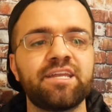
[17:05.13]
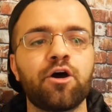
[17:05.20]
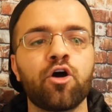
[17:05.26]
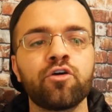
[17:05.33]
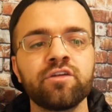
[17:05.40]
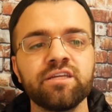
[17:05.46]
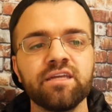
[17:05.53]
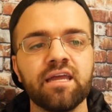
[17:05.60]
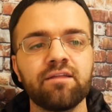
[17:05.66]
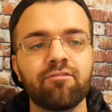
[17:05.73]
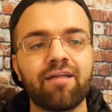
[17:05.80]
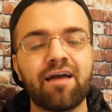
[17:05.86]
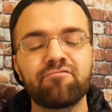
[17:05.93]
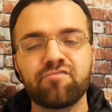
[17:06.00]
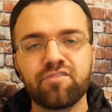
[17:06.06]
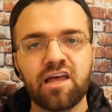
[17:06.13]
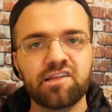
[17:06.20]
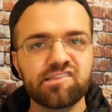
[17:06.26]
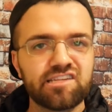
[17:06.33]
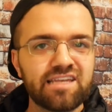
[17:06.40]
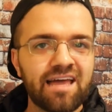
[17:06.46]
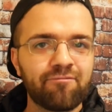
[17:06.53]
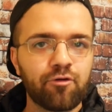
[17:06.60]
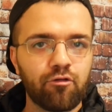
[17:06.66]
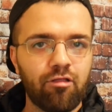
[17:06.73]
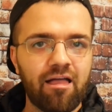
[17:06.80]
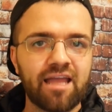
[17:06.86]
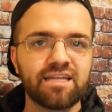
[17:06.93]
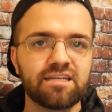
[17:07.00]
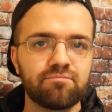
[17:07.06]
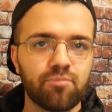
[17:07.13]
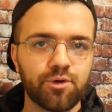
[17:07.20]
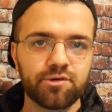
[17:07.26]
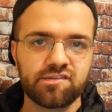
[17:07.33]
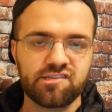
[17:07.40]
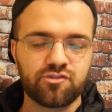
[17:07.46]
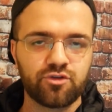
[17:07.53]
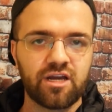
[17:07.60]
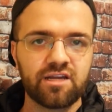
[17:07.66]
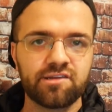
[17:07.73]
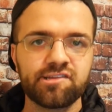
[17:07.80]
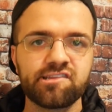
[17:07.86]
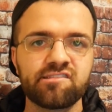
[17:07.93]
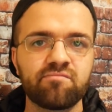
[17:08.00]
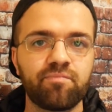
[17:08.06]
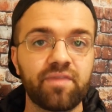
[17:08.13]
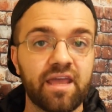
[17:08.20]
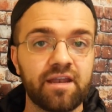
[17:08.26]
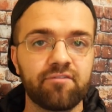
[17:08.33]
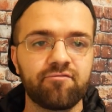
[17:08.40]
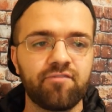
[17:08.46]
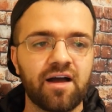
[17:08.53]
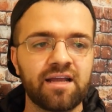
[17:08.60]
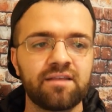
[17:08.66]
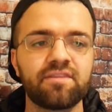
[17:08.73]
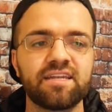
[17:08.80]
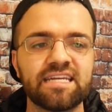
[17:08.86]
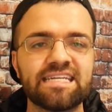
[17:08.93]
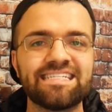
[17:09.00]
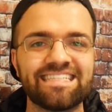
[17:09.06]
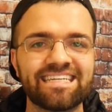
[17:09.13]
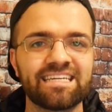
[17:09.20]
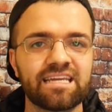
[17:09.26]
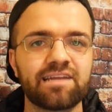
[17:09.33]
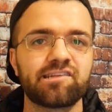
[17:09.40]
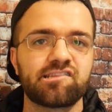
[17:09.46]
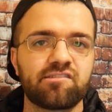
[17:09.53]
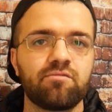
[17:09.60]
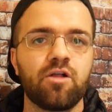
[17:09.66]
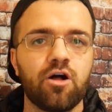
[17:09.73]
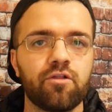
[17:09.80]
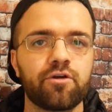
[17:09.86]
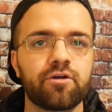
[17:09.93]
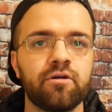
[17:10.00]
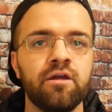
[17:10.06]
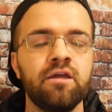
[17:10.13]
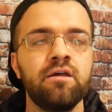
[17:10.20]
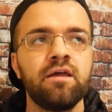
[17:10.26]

RDA has never landed more strikes in a fight than he did against Lawler.